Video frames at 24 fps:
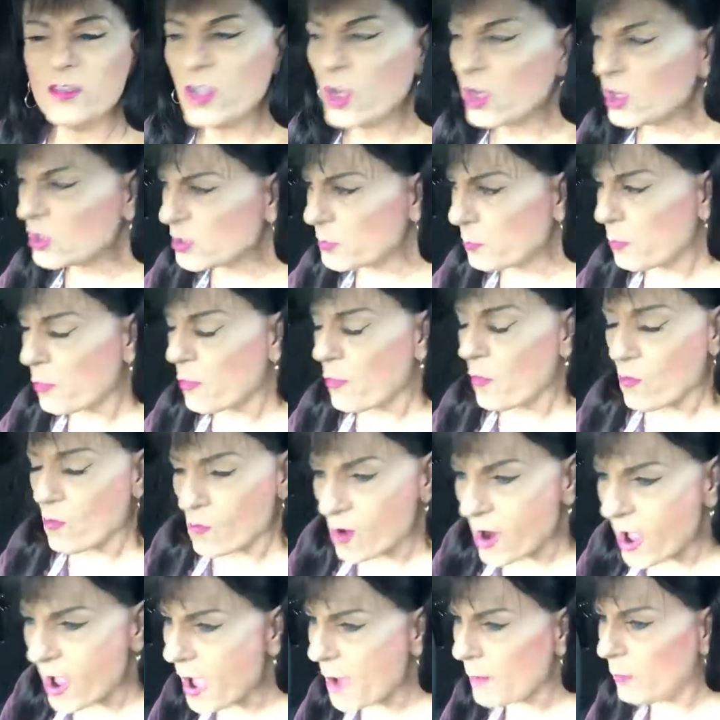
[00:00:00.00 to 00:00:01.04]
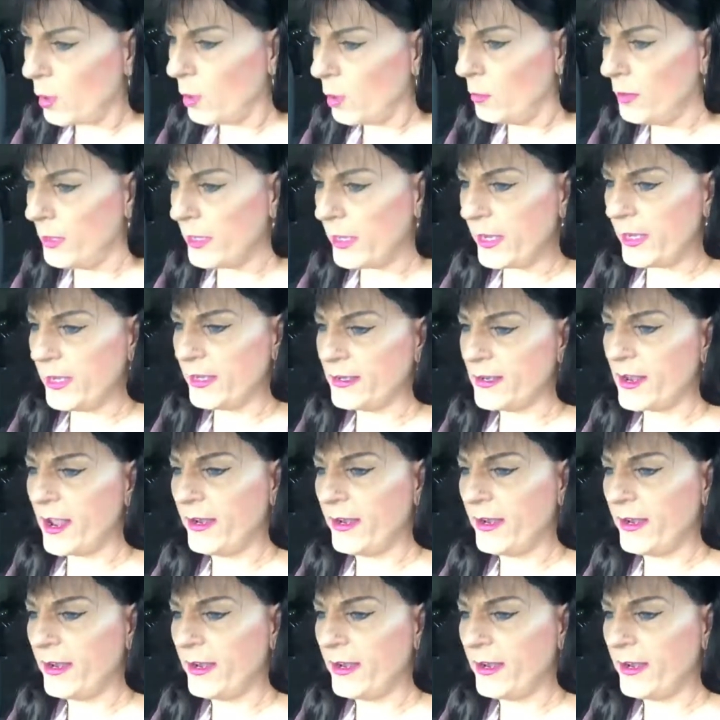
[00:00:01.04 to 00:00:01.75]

there's probably a